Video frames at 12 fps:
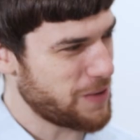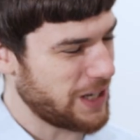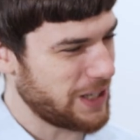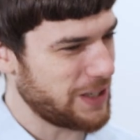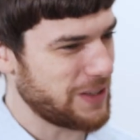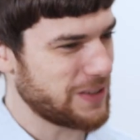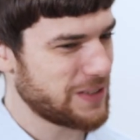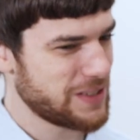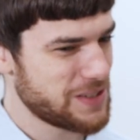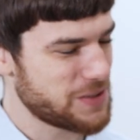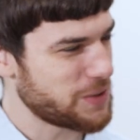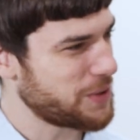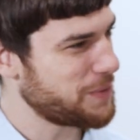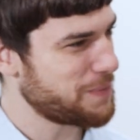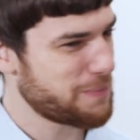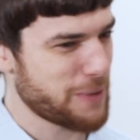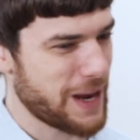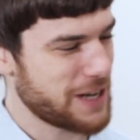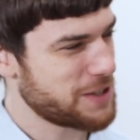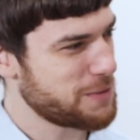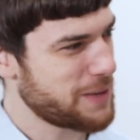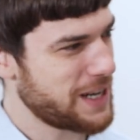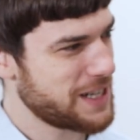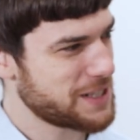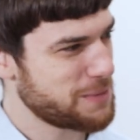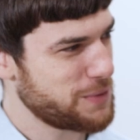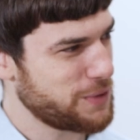Wow. So you packed your bags and